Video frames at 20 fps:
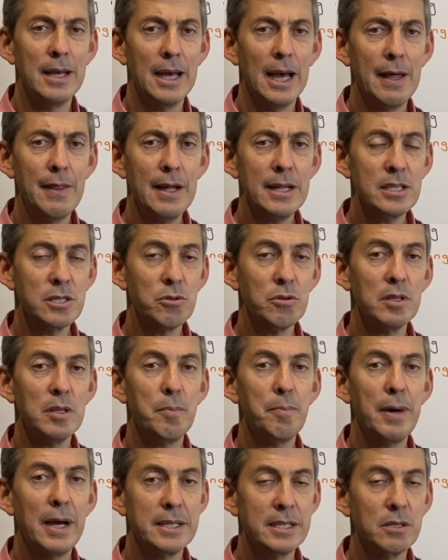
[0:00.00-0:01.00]
And that's sort of
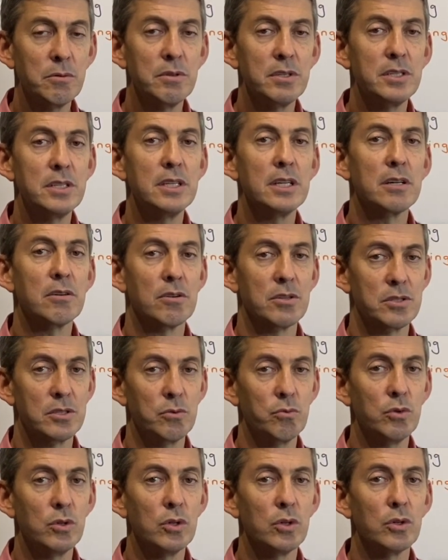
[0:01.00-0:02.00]
the pattern we see across
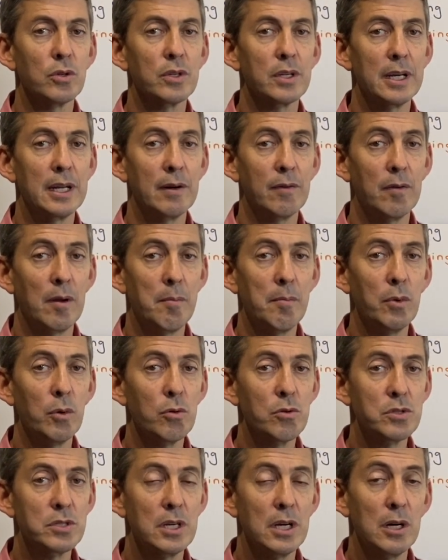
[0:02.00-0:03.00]
the world. And remember
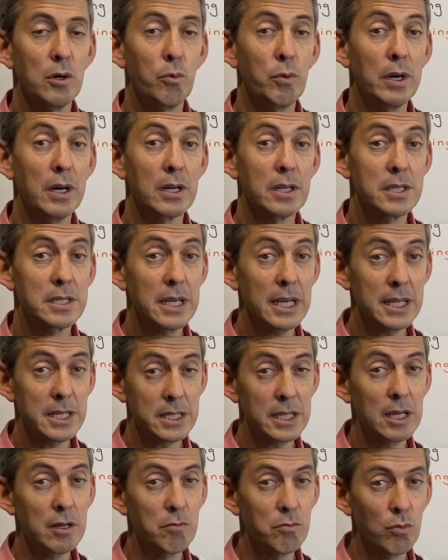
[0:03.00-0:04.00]
also, we are
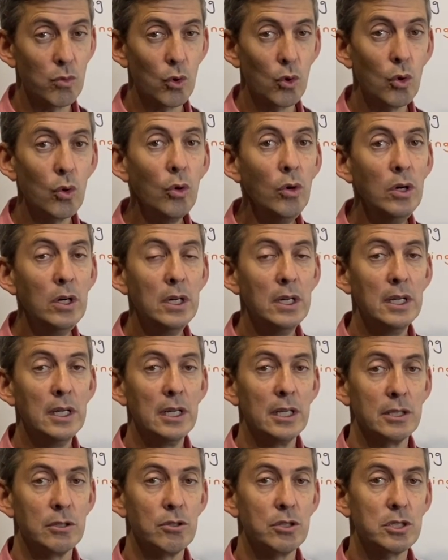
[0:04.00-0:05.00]
testing more
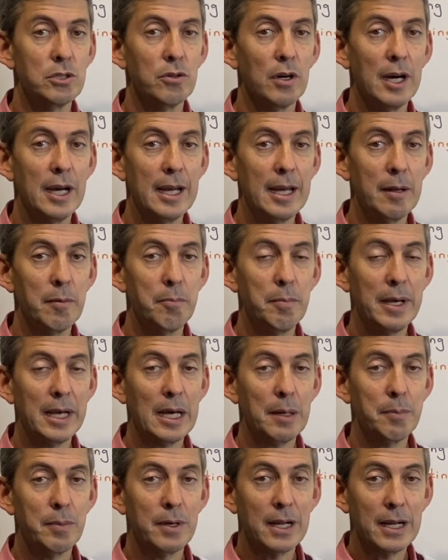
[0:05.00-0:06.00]
to try and
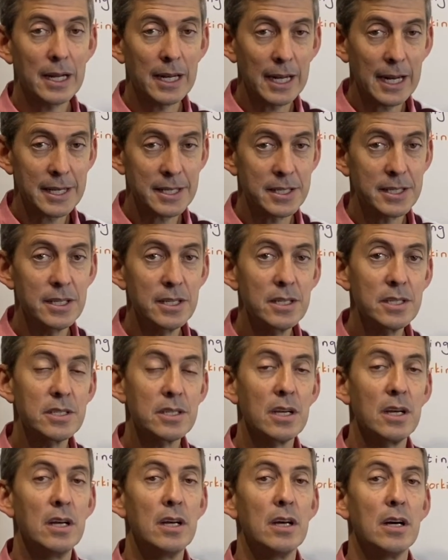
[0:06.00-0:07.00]
pick up
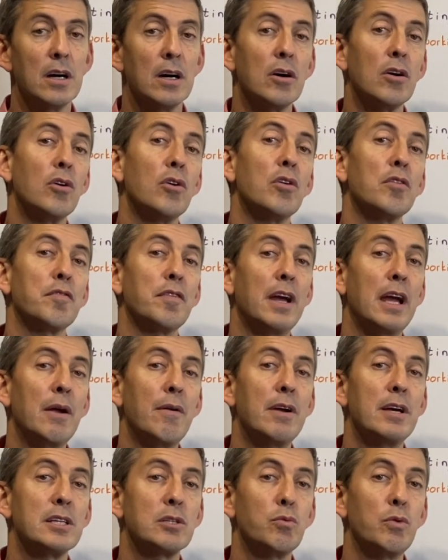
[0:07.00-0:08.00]
clusters of
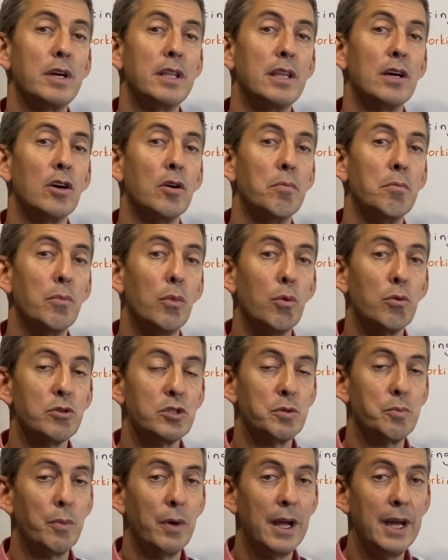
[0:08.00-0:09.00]
areas where there are more
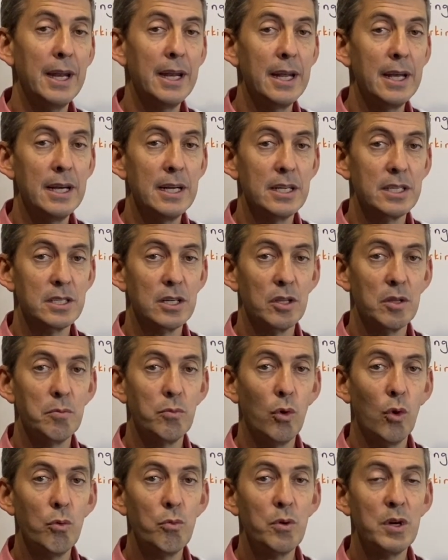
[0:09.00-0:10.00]
spread. So the
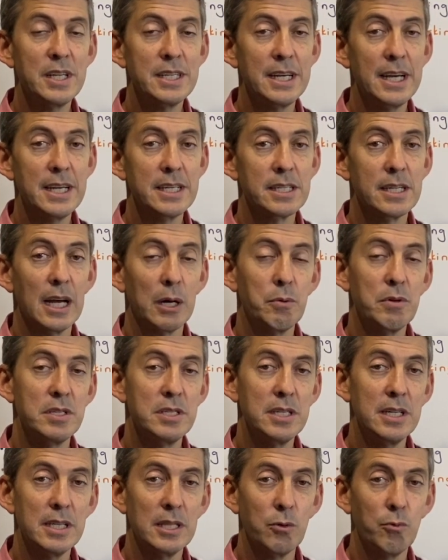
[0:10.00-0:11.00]
more we test, like we
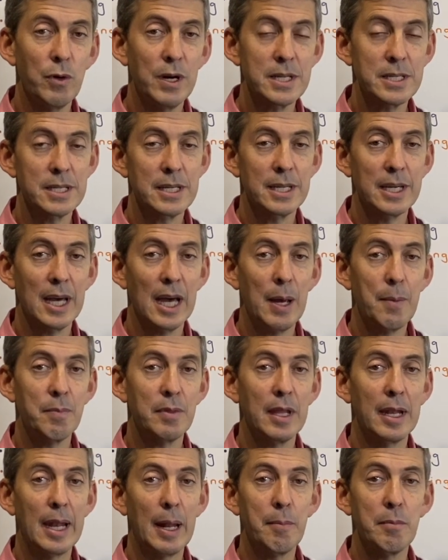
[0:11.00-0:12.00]
see in the Western
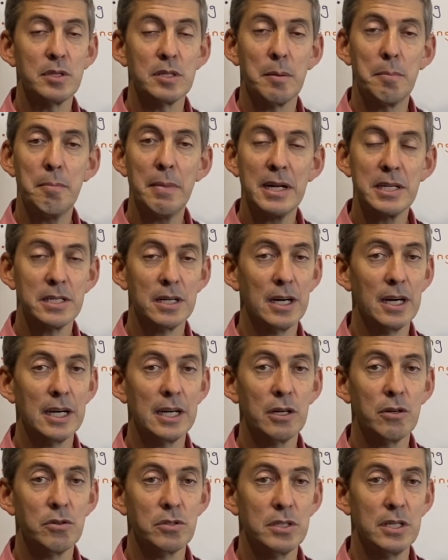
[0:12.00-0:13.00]
Cape, the numbers are much
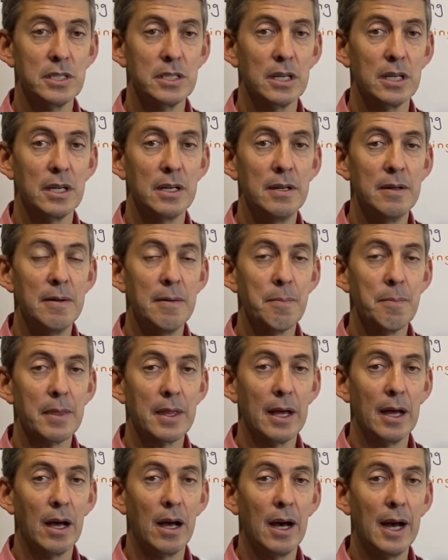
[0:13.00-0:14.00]
higher because there's a
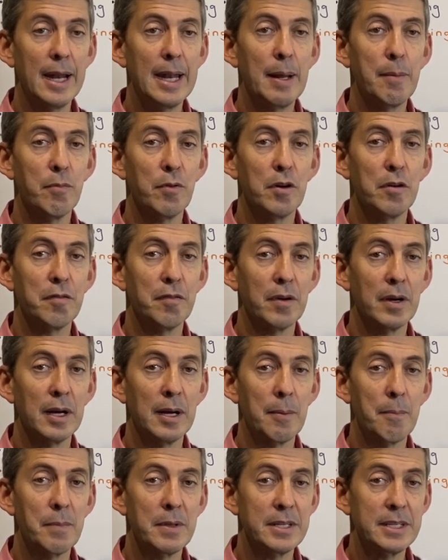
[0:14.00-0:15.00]
high number of
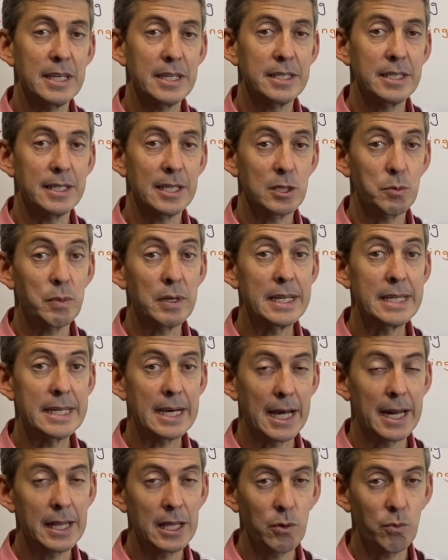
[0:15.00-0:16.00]
testing that's been
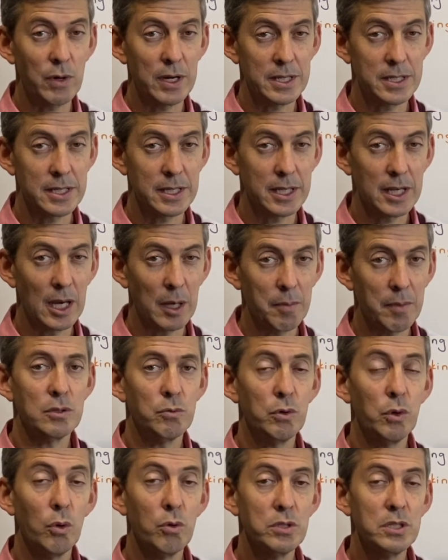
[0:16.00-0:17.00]
done in the Western Cape.
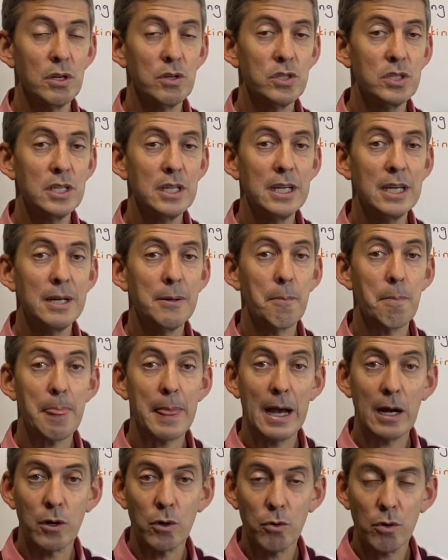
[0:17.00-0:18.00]
We're also seeing
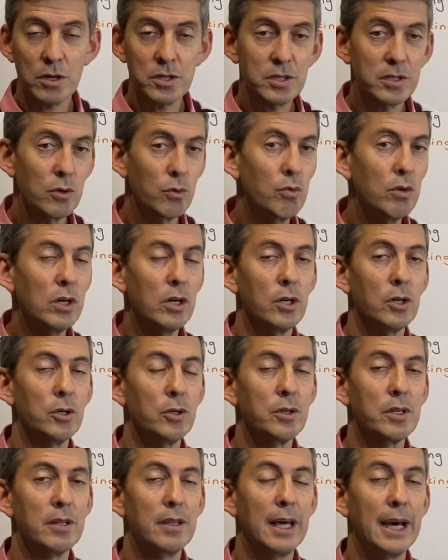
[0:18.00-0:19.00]
across the
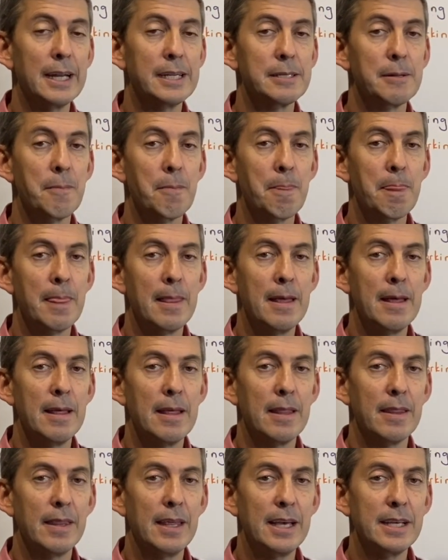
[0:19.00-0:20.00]
world that
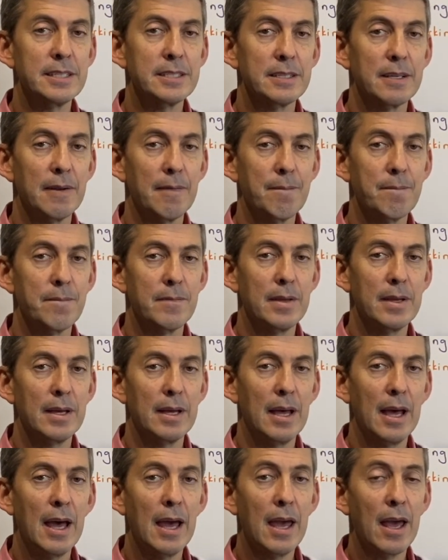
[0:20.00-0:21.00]
there's
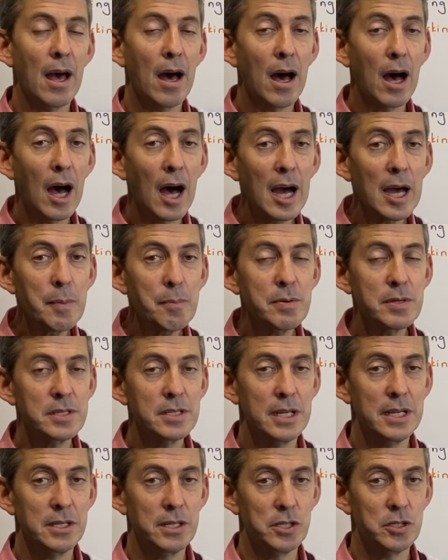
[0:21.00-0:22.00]
a high
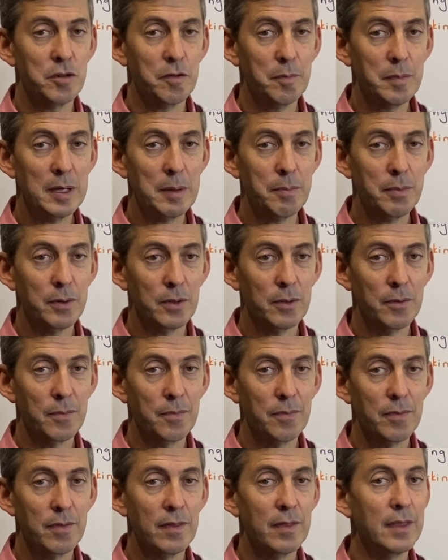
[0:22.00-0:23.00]
percentage of people
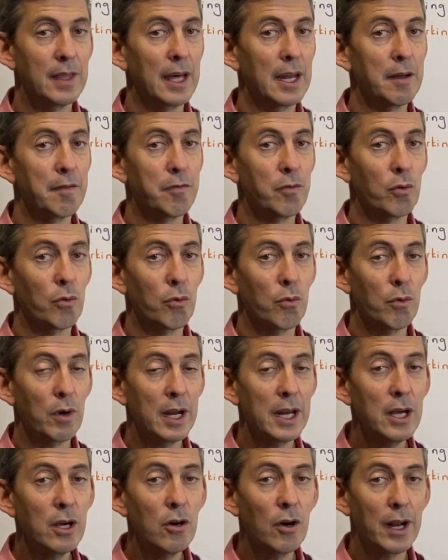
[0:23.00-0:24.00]
that have
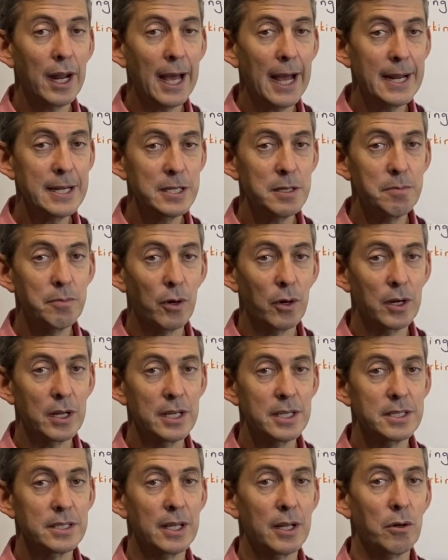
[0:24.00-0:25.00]
already got
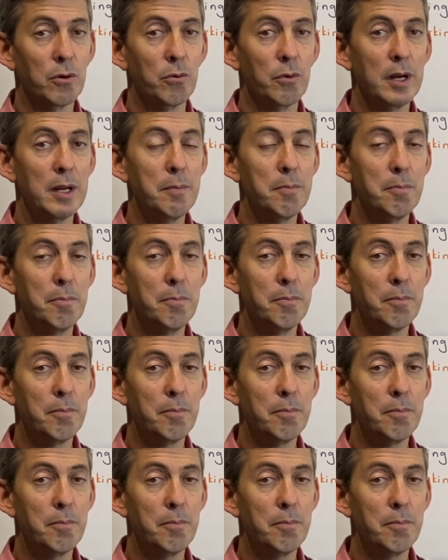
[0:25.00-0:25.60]
antibodies that are already